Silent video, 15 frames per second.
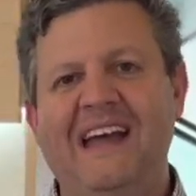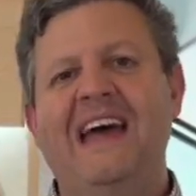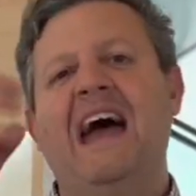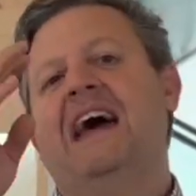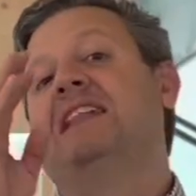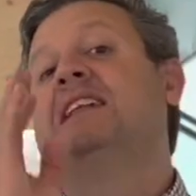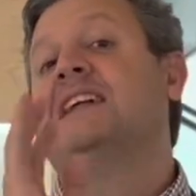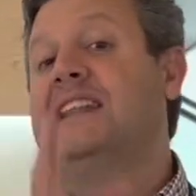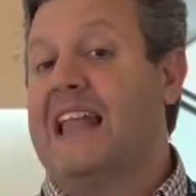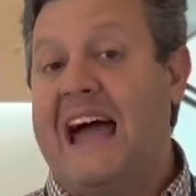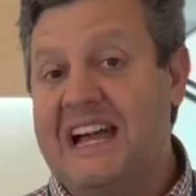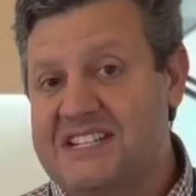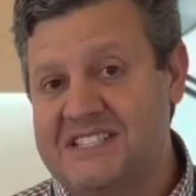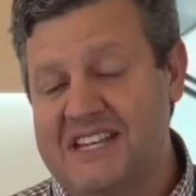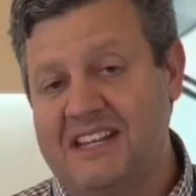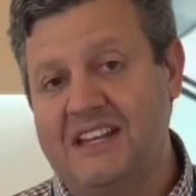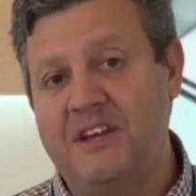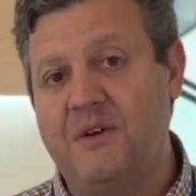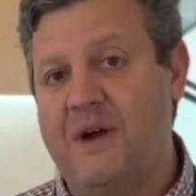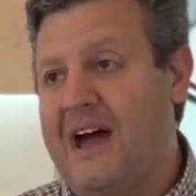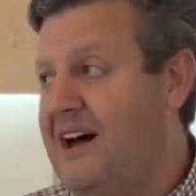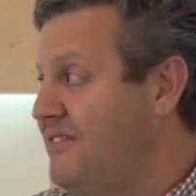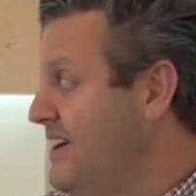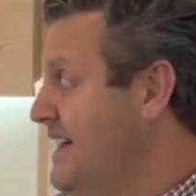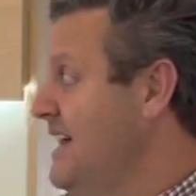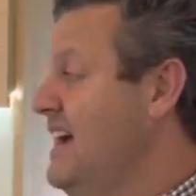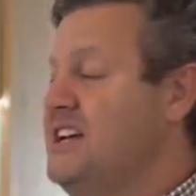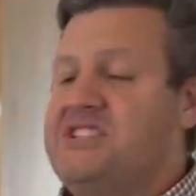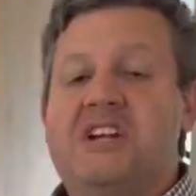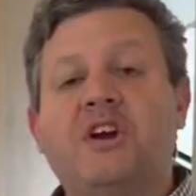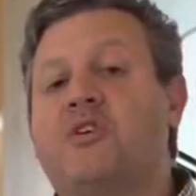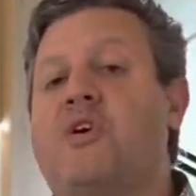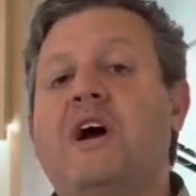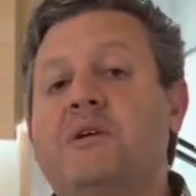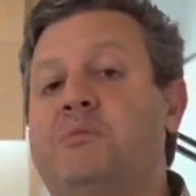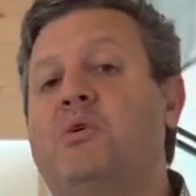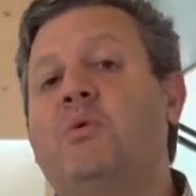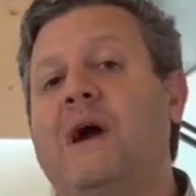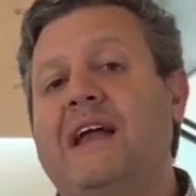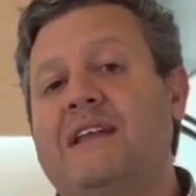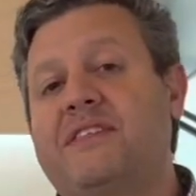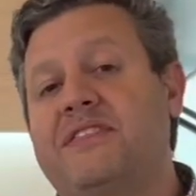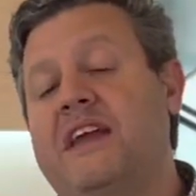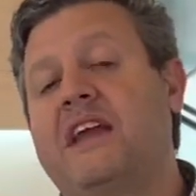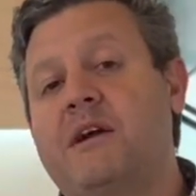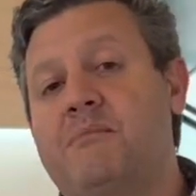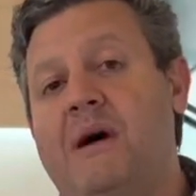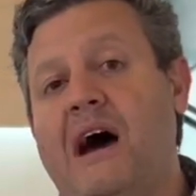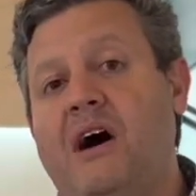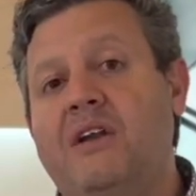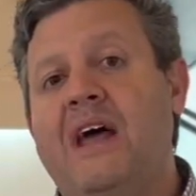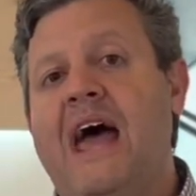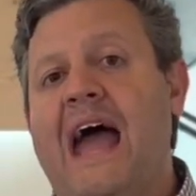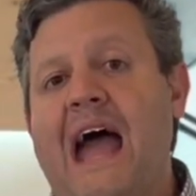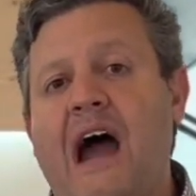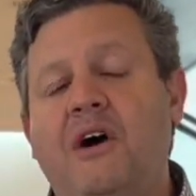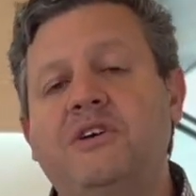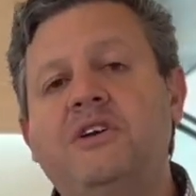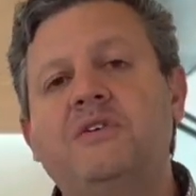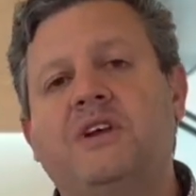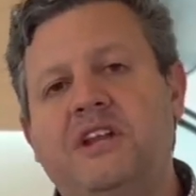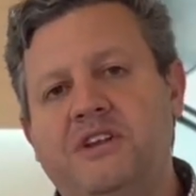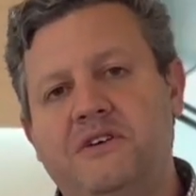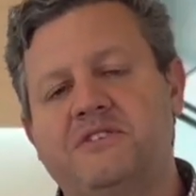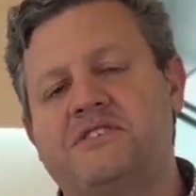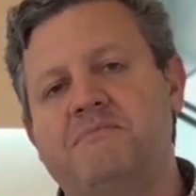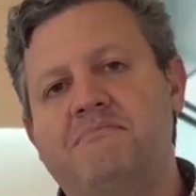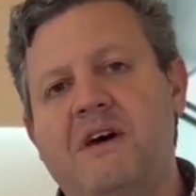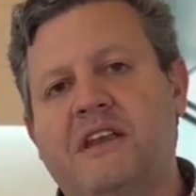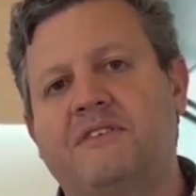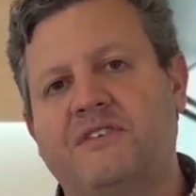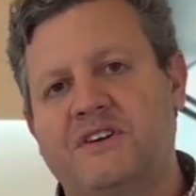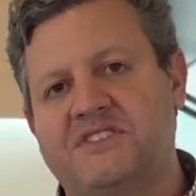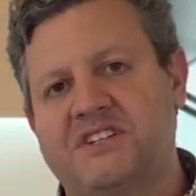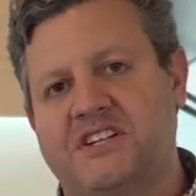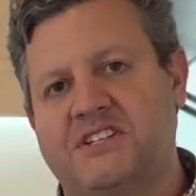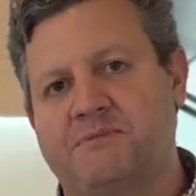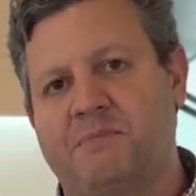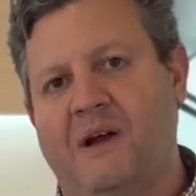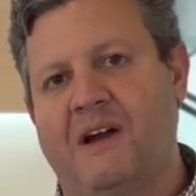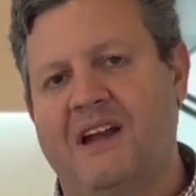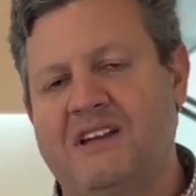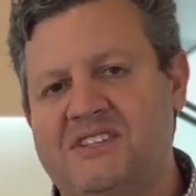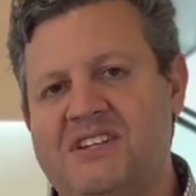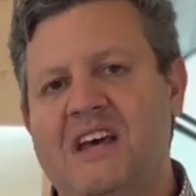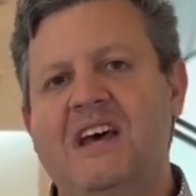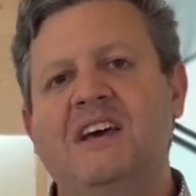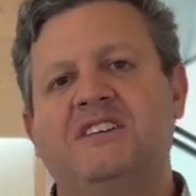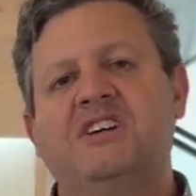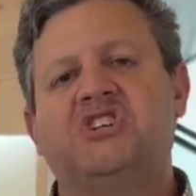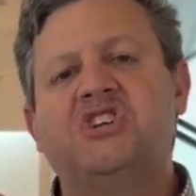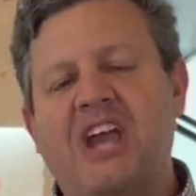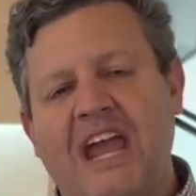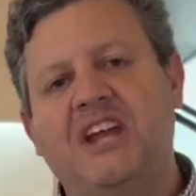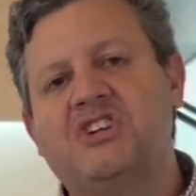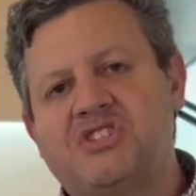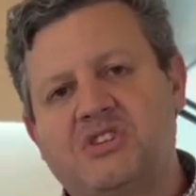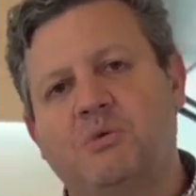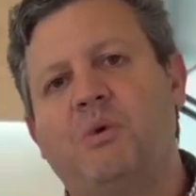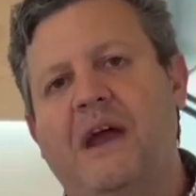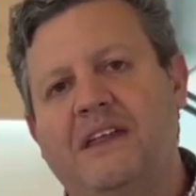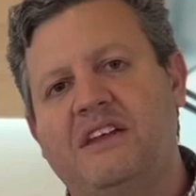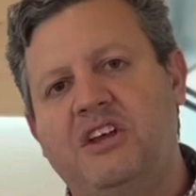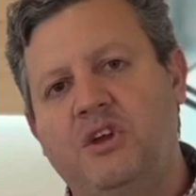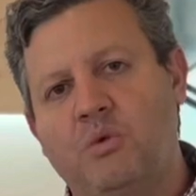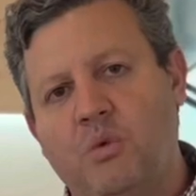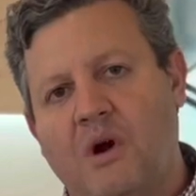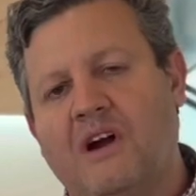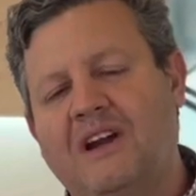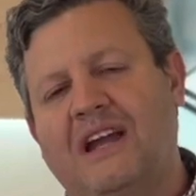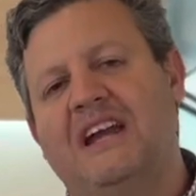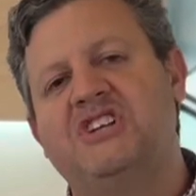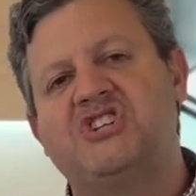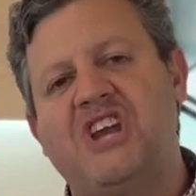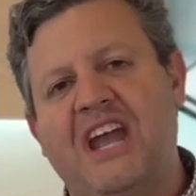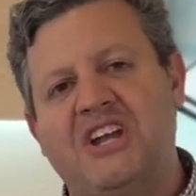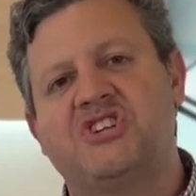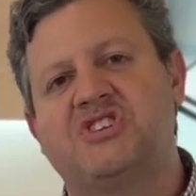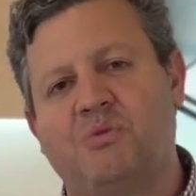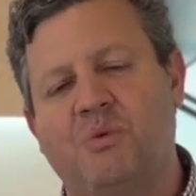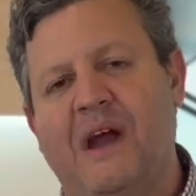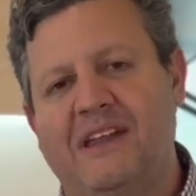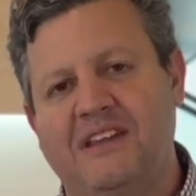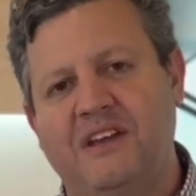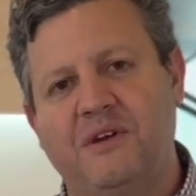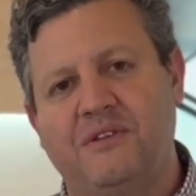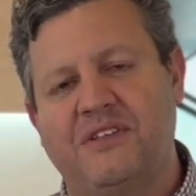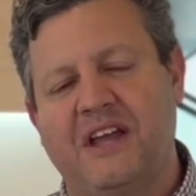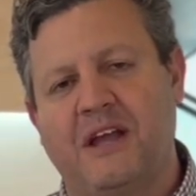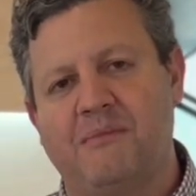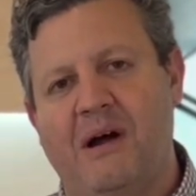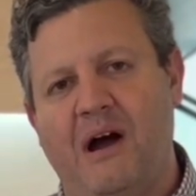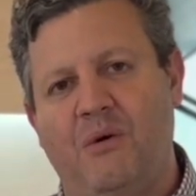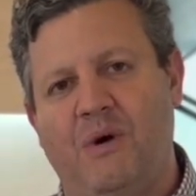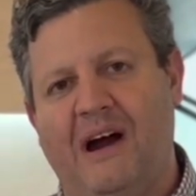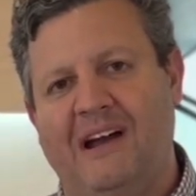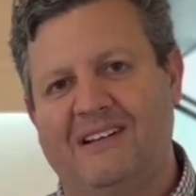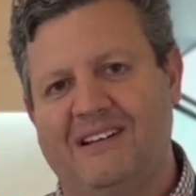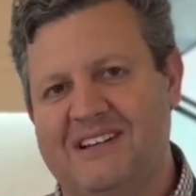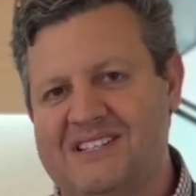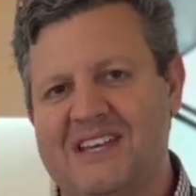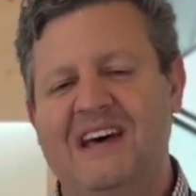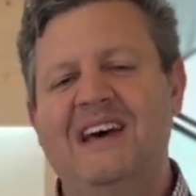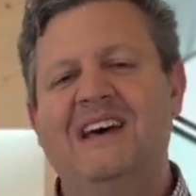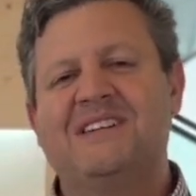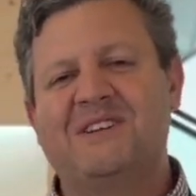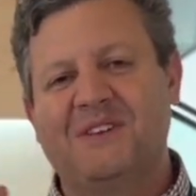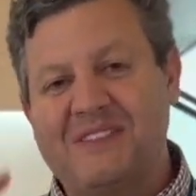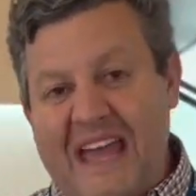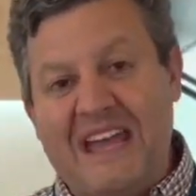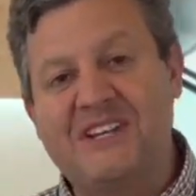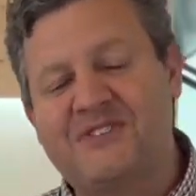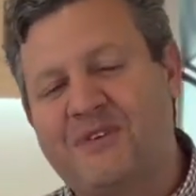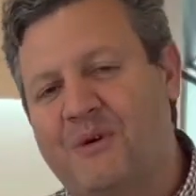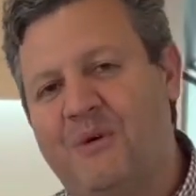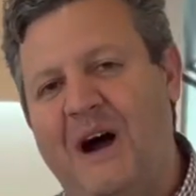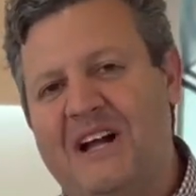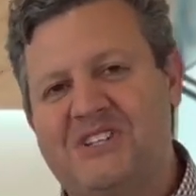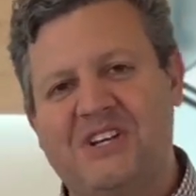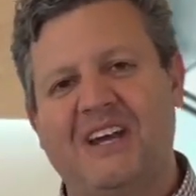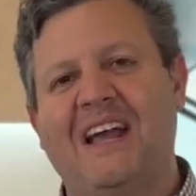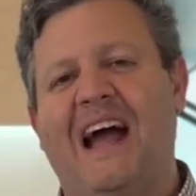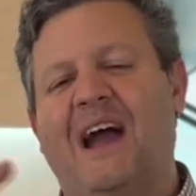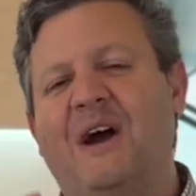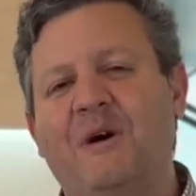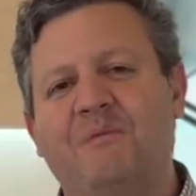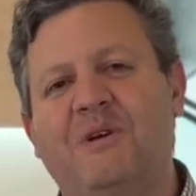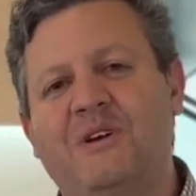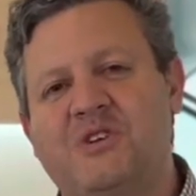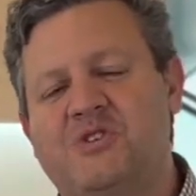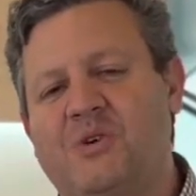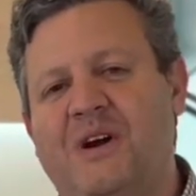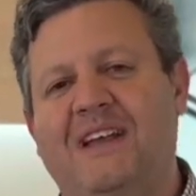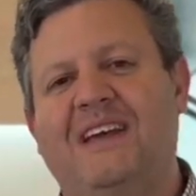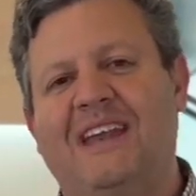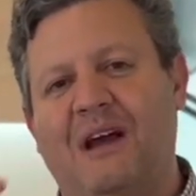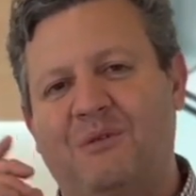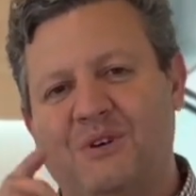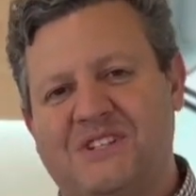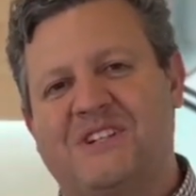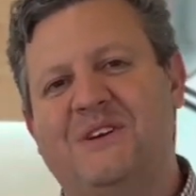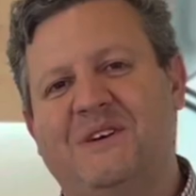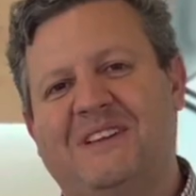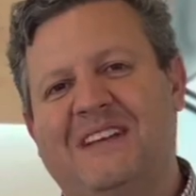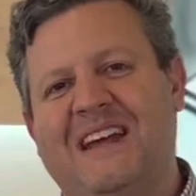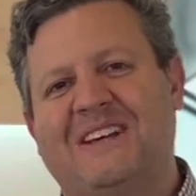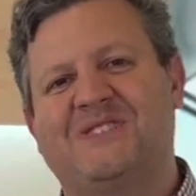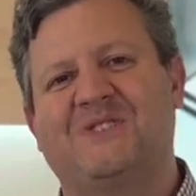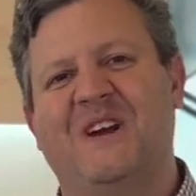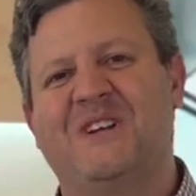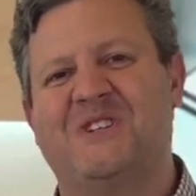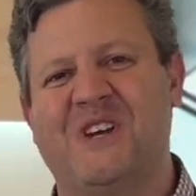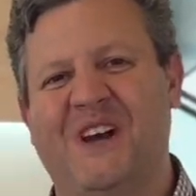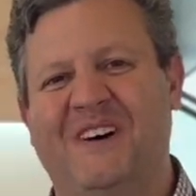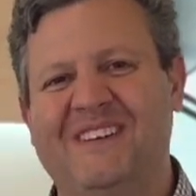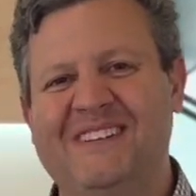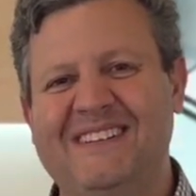And then the last thing that you have is an incredible way to think about how you can use a metaverse experience to change the way that you work and change the way that you think about wireless. So thanks for watching. I hope you enjoyed it, and we'll see you at the next trade show.